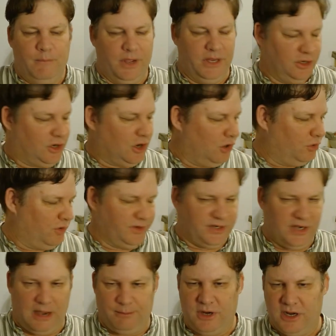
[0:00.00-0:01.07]
but you go to the
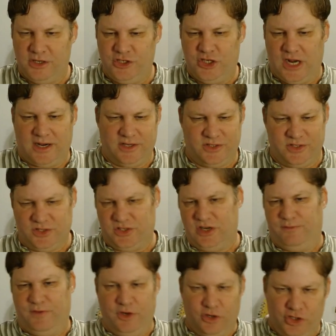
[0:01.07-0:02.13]
Top Gun jackets and
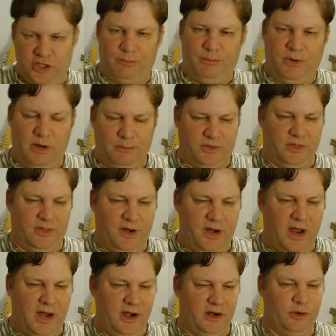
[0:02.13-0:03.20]
stuff, and you're jumping up to the
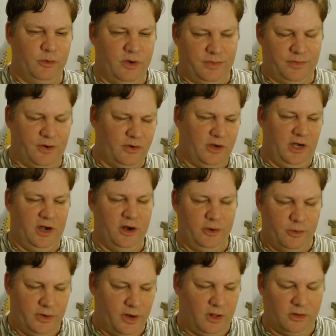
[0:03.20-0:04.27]
$900 to
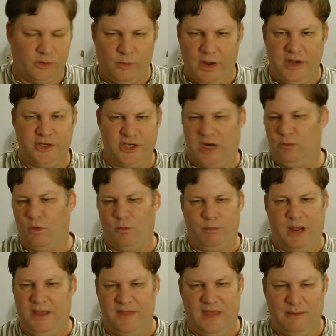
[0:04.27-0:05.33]
$1,300 range, and I
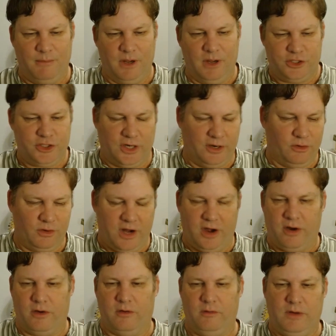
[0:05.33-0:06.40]
won't pay that much. I don't
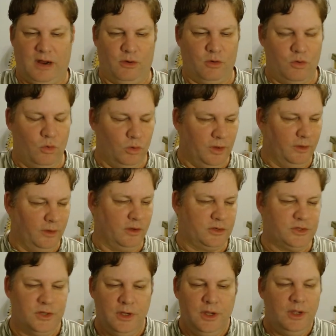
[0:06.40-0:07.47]
care how cool it
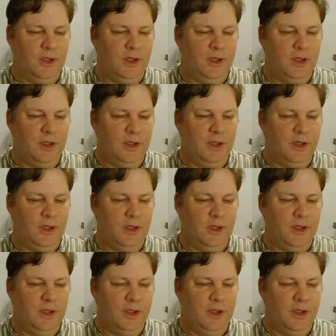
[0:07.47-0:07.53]
looks.